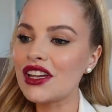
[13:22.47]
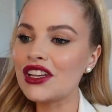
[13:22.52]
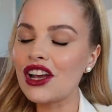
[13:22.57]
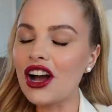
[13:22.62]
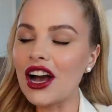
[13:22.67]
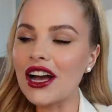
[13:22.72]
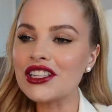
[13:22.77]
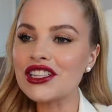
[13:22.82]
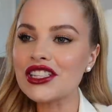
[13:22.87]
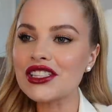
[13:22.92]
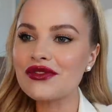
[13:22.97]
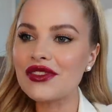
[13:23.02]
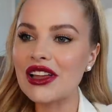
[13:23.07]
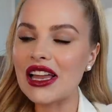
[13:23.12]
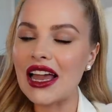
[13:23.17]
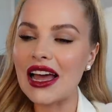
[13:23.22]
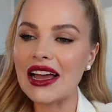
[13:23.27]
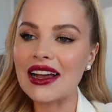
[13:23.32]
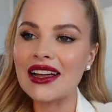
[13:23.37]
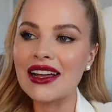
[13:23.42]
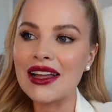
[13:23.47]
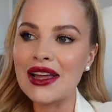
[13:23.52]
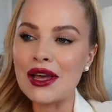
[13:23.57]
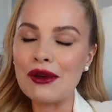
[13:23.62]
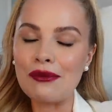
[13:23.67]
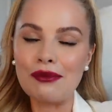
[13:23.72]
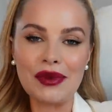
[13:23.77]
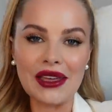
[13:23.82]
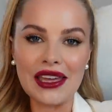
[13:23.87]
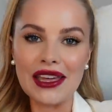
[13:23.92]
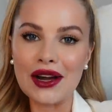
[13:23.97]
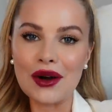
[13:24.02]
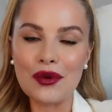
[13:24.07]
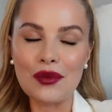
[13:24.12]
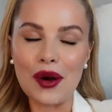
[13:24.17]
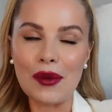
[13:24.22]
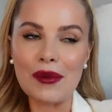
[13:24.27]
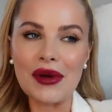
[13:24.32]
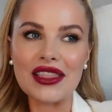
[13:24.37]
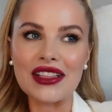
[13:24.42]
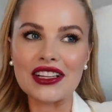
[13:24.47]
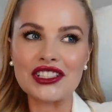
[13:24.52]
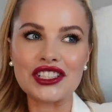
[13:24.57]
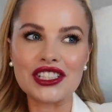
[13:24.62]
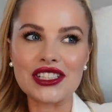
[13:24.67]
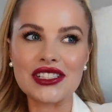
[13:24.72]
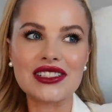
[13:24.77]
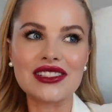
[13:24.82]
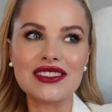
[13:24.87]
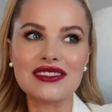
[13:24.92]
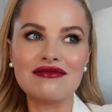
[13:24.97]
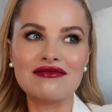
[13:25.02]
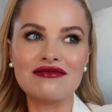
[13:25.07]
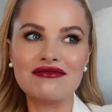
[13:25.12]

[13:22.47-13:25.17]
Yeah, I just feel like being a woman that just